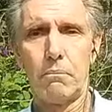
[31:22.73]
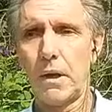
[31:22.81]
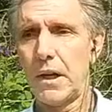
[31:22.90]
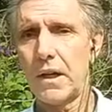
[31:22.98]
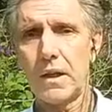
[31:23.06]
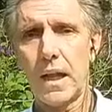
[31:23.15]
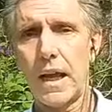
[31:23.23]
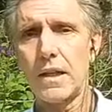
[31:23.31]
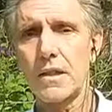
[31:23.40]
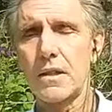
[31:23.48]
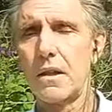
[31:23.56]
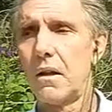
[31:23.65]
many
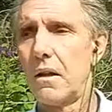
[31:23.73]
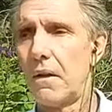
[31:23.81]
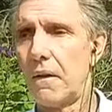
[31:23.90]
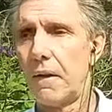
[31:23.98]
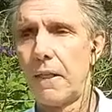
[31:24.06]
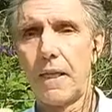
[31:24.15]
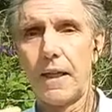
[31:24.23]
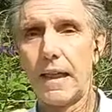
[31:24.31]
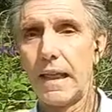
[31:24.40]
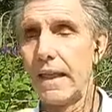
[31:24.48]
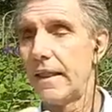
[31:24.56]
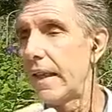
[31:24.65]
clients
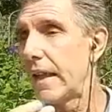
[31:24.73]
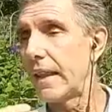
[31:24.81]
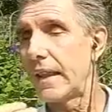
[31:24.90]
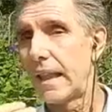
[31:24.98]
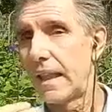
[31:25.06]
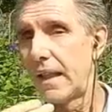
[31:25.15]
that